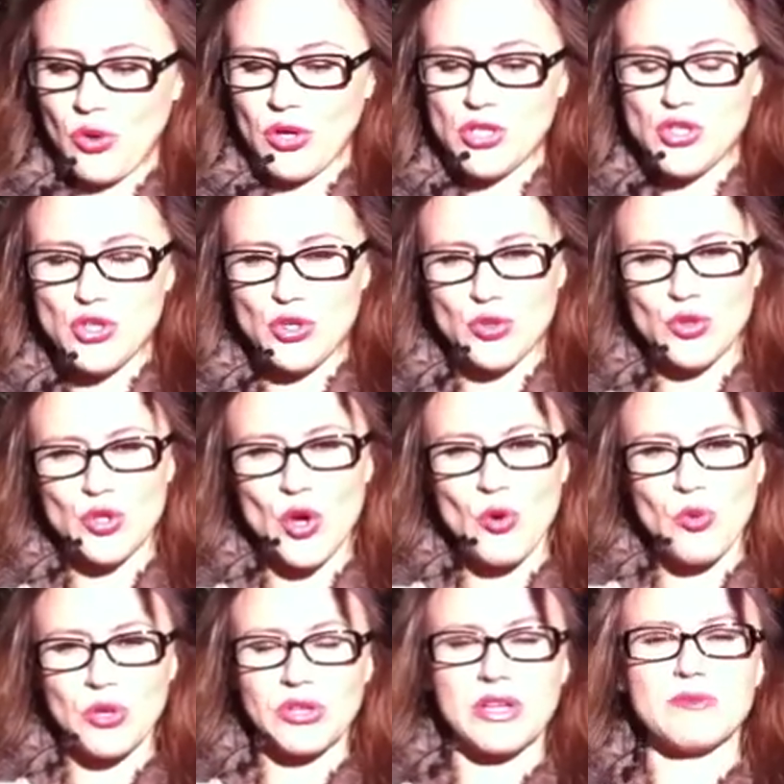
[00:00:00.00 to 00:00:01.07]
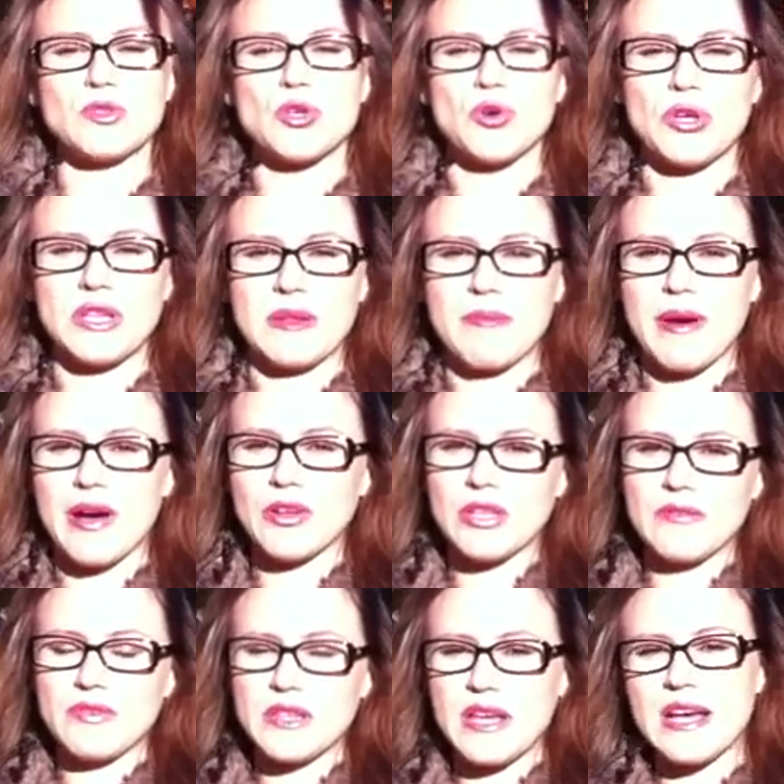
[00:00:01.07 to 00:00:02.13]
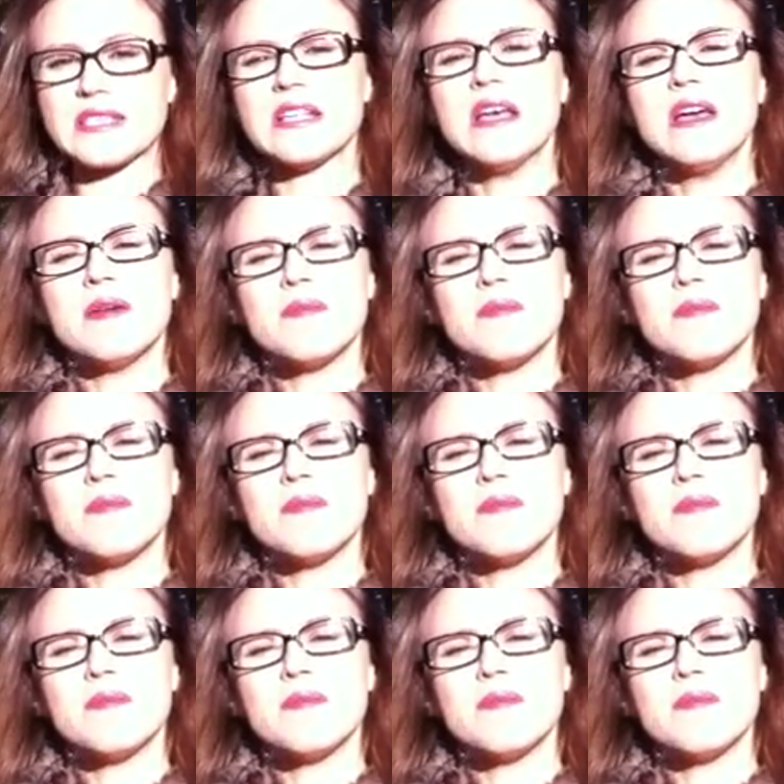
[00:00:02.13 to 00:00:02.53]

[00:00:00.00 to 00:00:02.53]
astrology, you'd know what I'm talking about. If it has